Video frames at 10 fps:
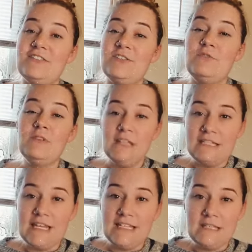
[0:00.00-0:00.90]
So really
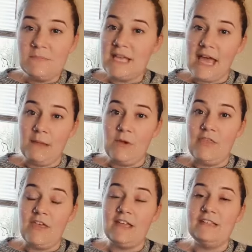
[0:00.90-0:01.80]
take some time with
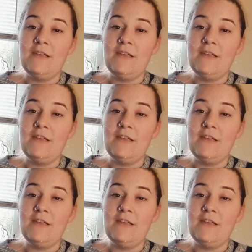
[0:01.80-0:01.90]
this.